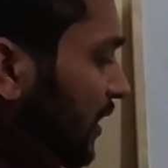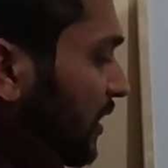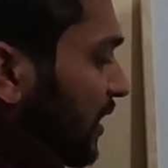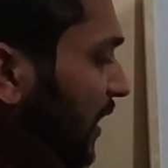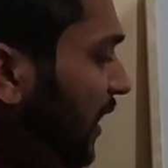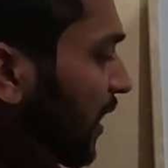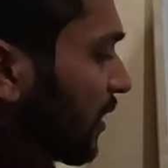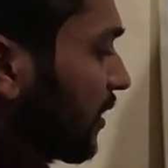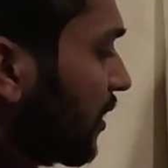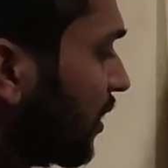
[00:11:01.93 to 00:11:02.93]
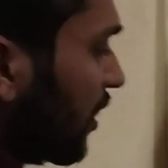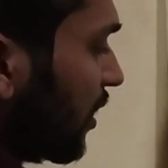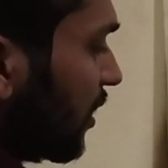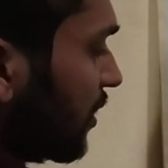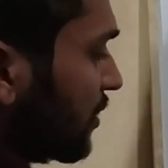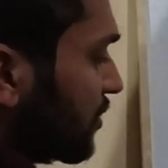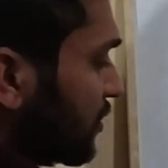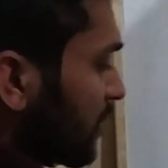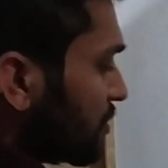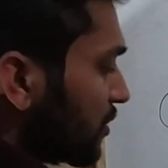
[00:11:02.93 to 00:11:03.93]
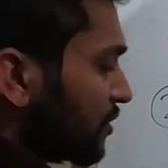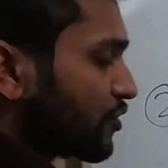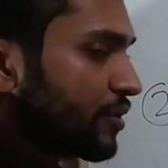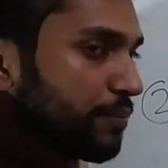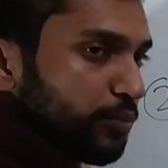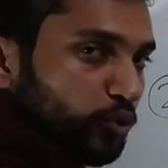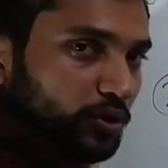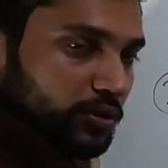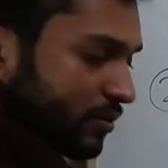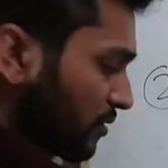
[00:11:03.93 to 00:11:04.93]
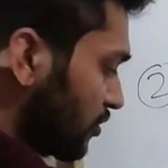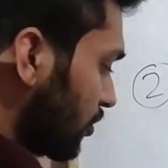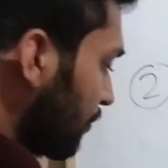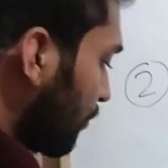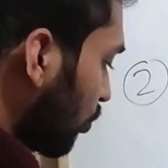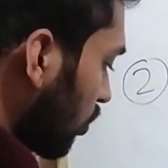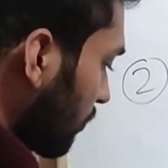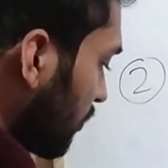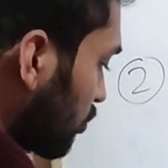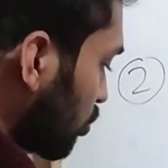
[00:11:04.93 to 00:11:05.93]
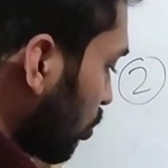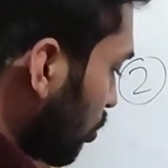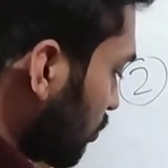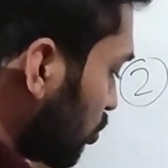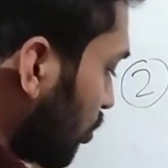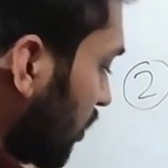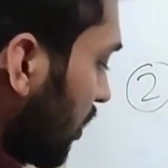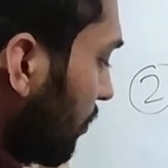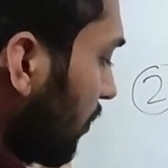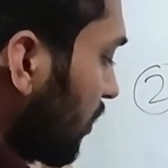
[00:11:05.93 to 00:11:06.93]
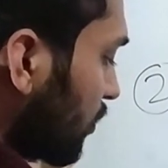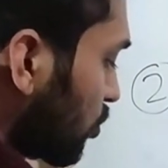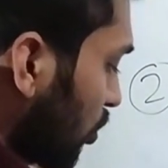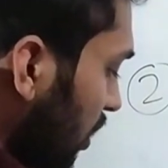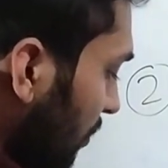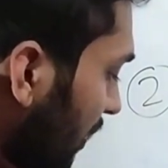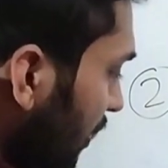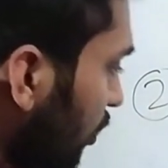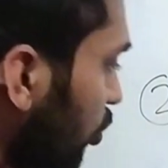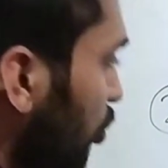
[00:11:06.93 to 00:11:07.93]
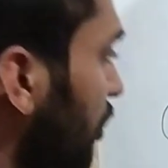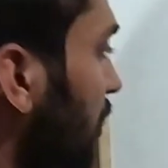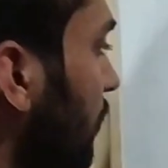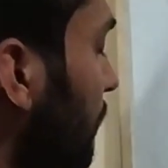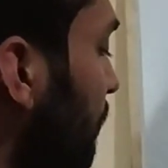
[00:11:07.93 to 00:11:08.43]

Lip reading: They just symport of the sodium and chlorine.